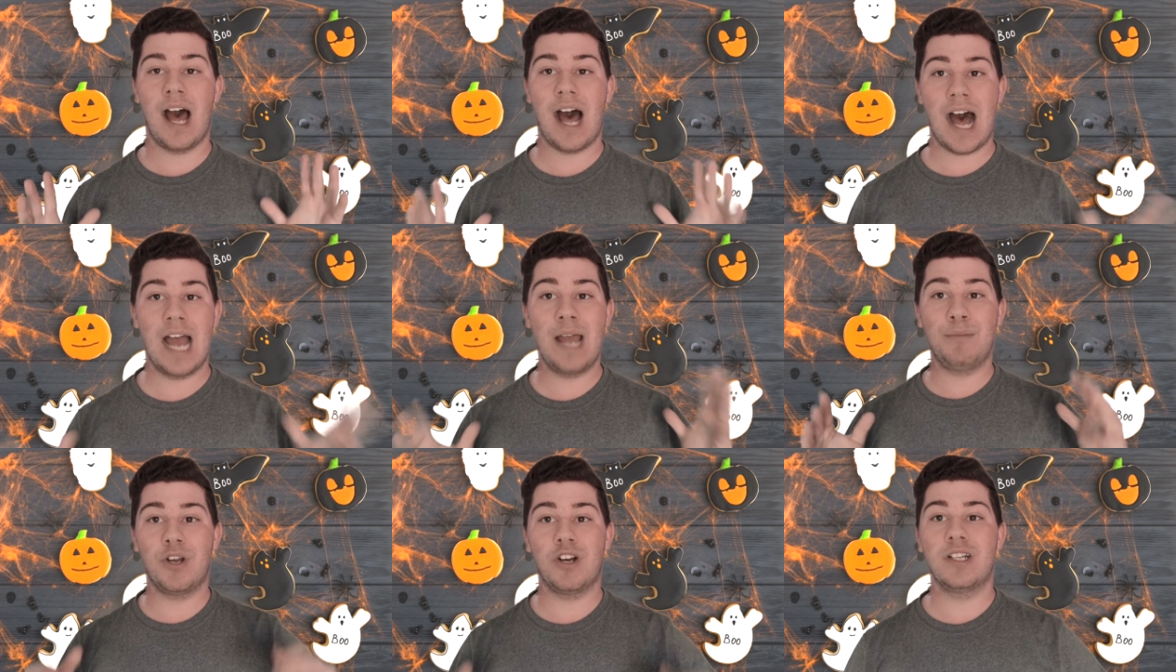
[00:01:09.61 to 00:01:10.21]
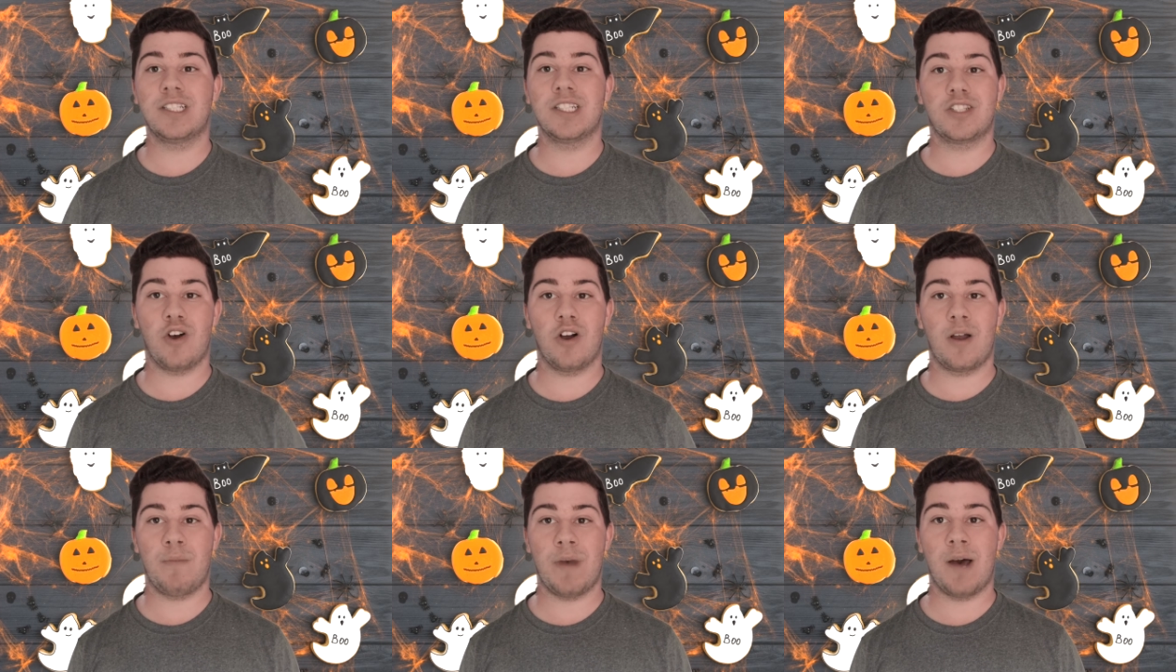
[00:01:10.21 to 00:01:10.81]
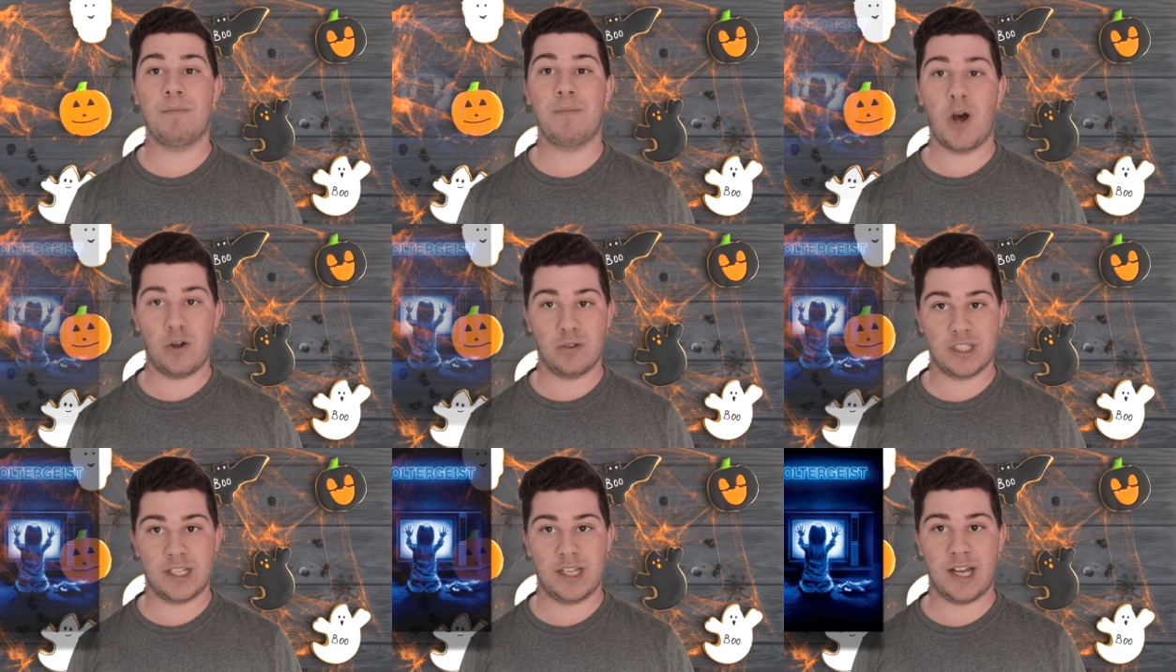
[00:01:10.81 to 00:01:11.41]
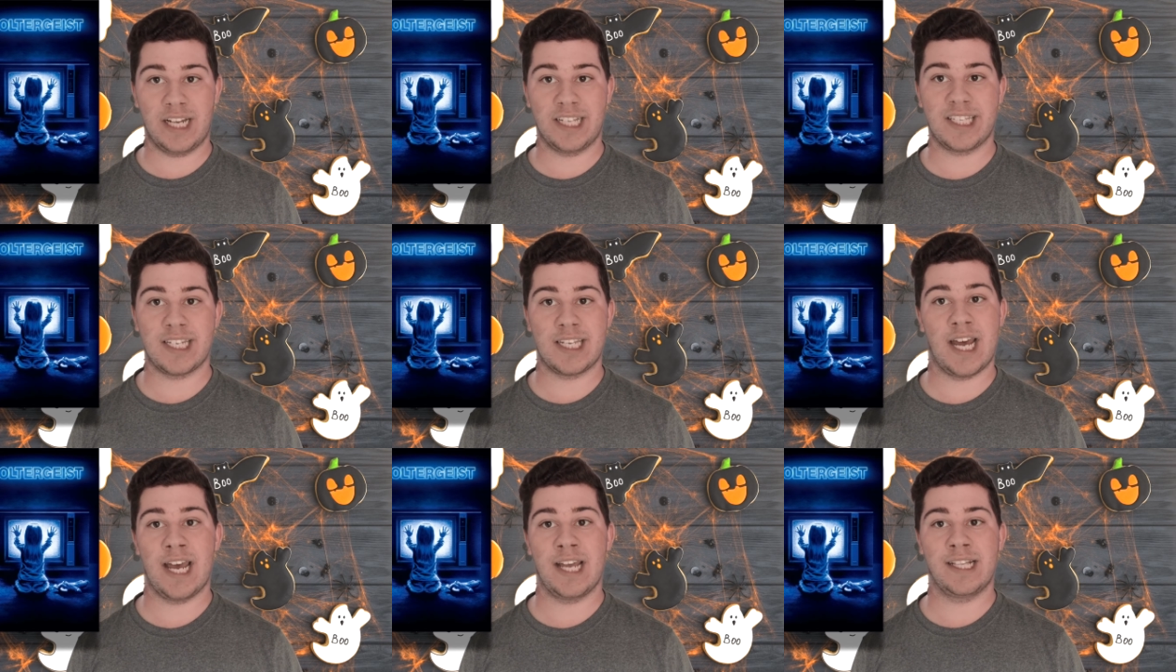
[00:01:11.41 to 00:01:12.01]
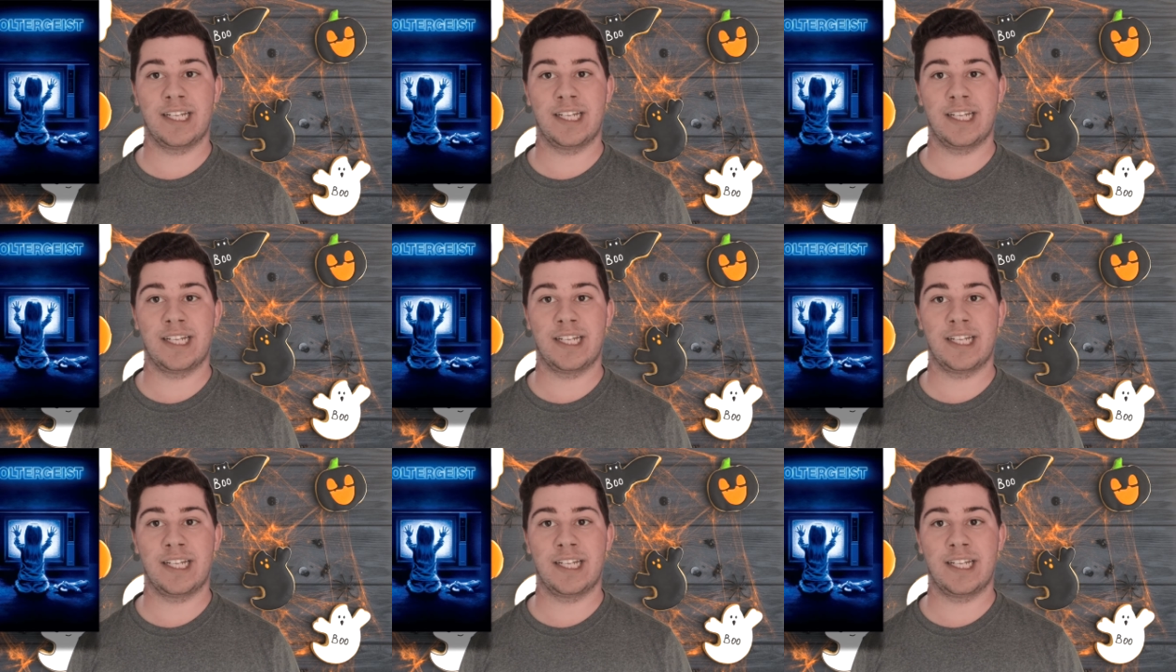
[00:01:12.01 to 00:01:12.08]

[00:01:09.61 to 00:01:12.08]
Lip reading: I'm going to talk about Poltergeist today.